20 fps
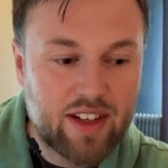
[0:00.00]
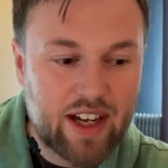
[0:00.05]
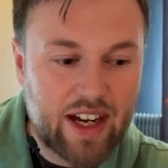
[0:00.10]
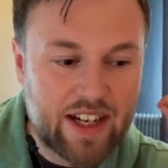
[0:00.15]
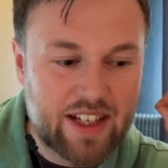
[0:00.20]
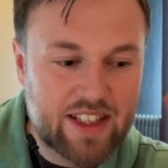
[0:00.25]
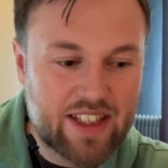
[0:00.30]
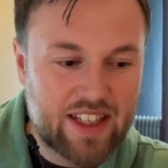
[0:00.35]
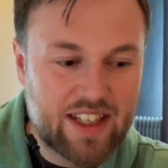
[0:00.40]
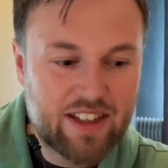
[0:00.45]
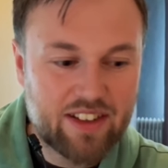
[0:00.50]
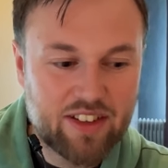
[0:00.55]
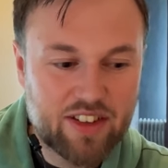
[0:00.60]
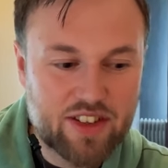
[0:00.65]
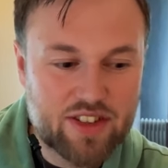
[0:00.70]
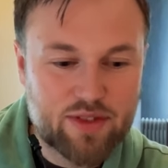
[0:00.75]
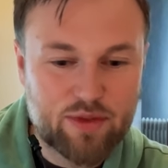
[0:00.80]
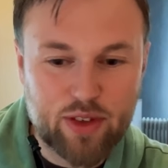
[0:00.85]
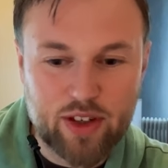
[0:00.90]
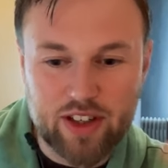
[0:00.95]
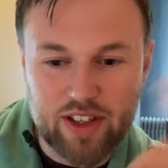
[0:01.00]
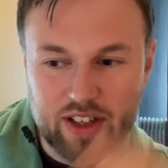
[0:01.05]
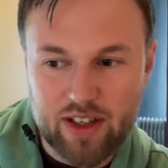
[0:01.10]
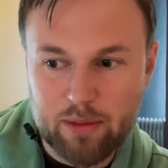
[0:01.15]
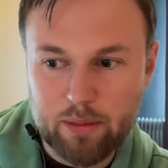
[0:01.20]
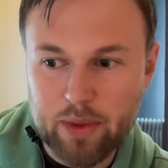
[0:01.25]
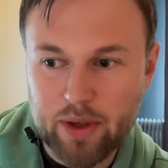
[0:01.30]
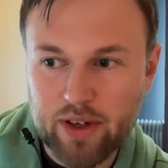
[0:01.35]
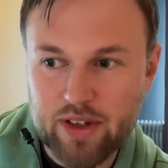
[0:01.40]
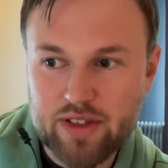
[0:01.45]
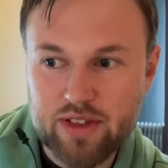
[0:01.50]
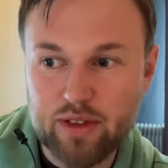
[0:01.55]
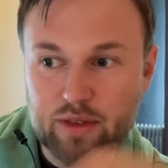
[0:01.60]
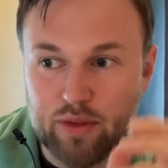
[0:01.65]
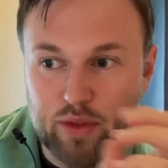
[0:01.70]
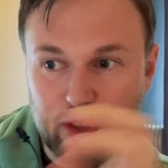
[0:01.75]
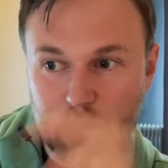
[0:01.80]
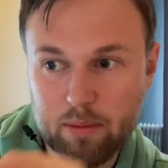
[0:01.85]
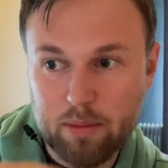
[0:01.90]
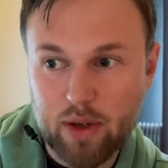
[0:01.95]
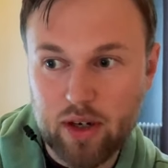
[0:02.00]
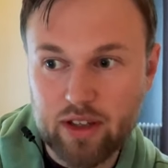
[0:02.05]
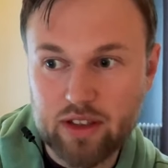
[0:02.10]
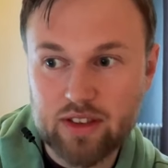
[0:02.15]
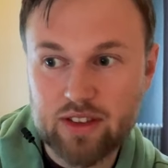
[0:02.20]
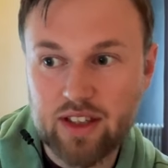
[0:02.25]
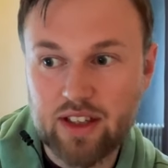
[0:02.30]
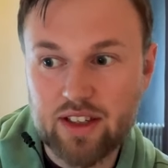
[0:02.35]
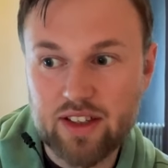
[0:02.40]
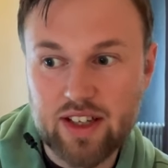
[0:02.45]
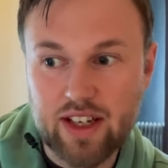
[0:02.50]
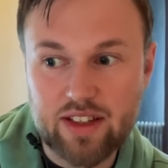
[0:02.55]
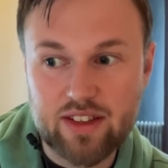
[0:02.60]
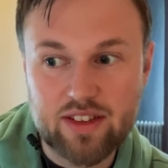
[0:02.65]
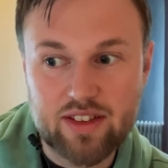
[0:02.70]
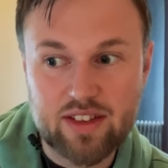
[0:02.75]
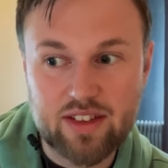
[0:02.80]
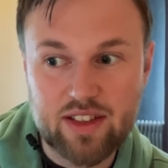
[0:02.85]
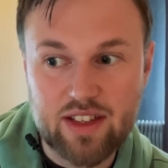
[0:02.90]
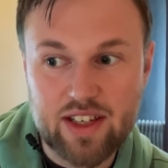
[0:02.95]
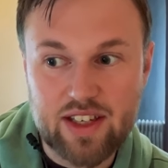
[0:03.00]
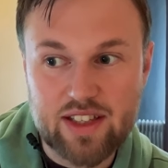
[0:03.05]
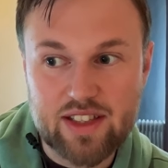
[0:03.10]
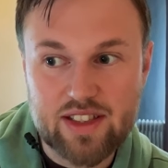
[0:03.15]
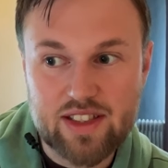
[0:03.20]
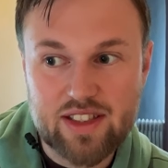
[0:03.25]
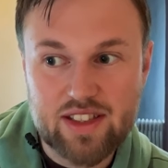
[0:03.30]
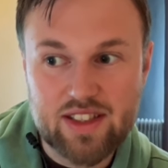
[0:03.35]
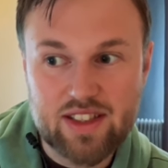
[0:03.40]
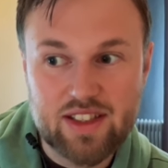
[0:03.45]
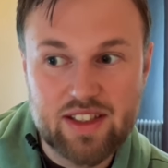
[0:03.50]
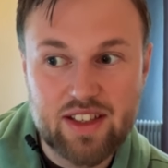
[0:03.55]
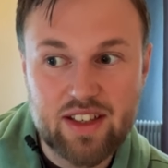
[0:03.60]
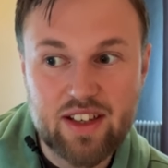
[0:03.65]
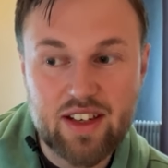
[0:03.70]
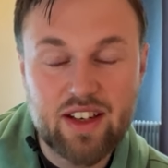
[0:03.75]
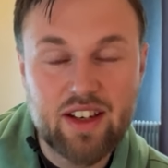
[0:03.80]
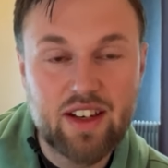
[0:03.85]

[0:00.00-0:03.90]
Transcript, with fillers: ideals for another person for a partner that is